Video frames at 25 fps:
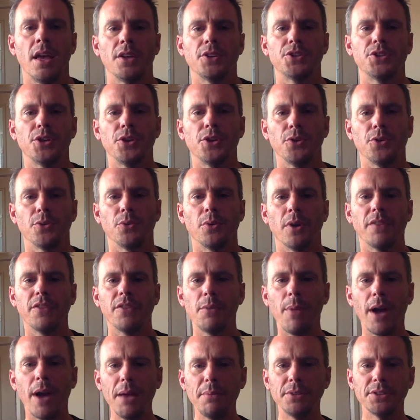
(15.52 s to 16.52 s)
Two, if the
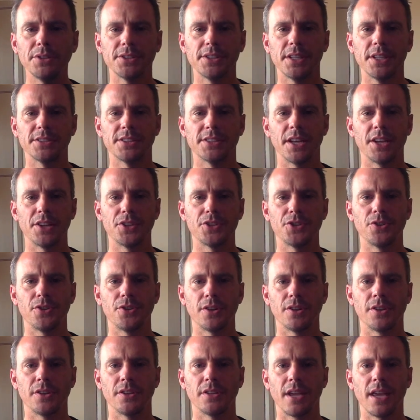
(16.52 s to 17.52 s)
Bible says that I
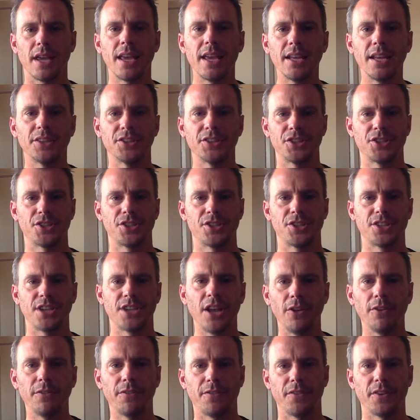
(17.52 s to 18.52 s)
shouldn't eat
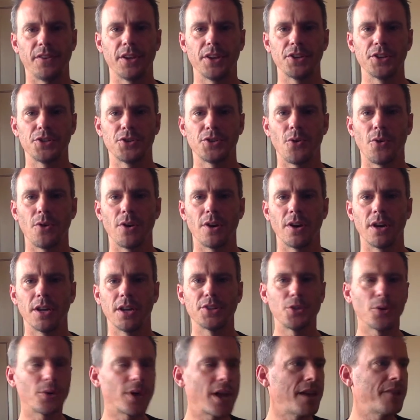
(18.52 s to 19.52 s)
shellfish or
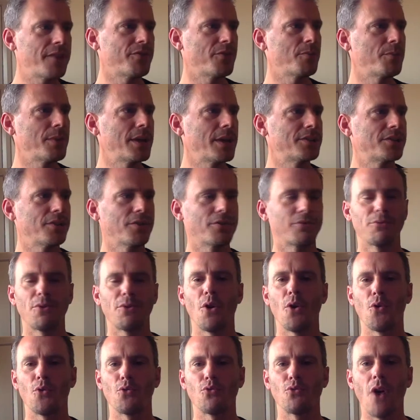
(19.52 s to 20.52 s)
it's okay for me to
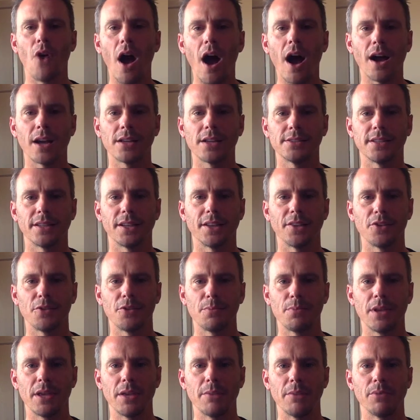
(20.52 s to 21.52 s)
throw rocks at other
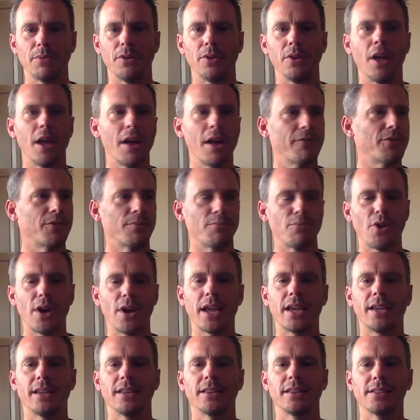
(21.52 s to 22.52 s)
people for
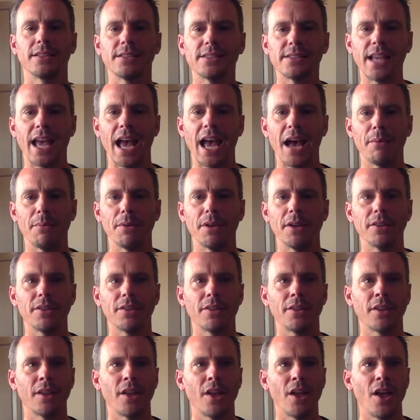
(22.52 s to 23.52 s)
breaking the
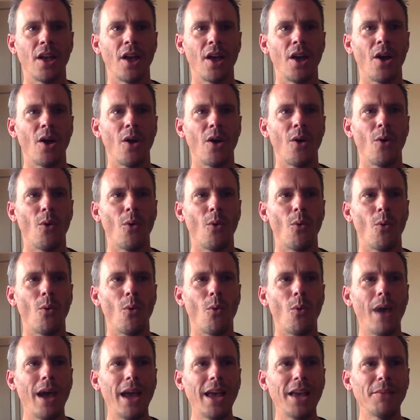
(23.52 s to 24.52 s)
Sabbath,
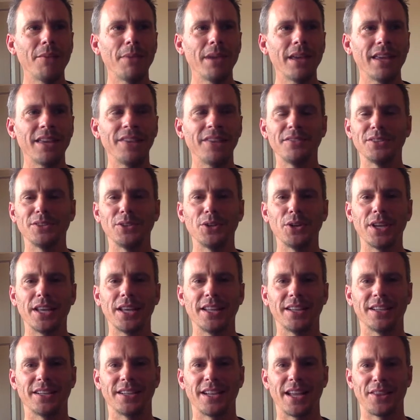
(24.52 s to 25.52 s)
why am I even
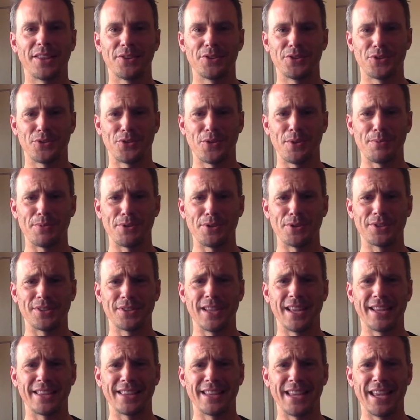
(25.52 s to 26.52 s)
looking at other scriptures
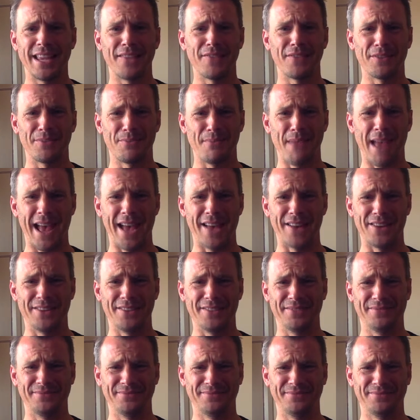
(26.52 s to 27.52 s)
like they even matter?
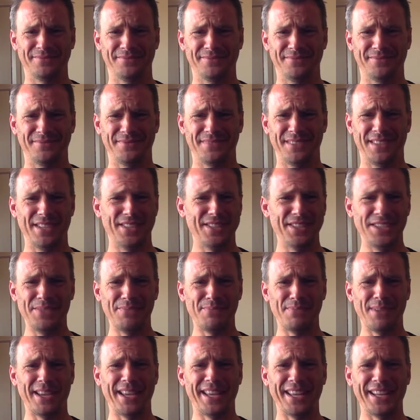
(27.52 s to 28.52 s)
It's
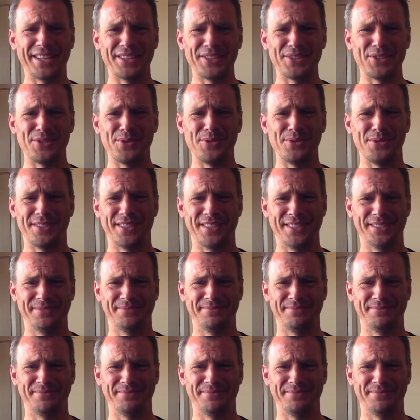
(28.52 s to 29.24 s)
just picking and choosing.